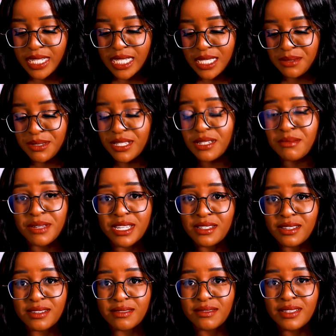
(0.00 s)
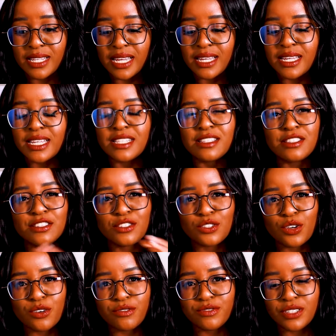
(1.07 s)
That smells amazing. Like, it's
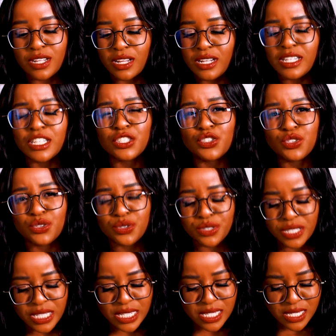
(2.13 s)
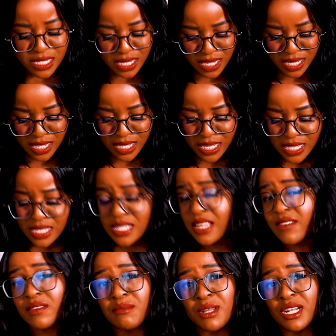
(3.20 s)
soft, luxurious. It's
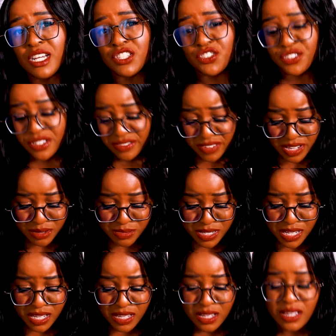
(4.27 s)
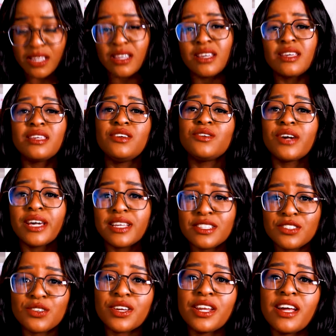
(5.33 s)
giving me luxury vibes. Like, you
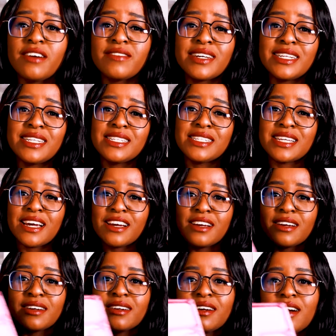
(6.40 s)
guys, you can have an entire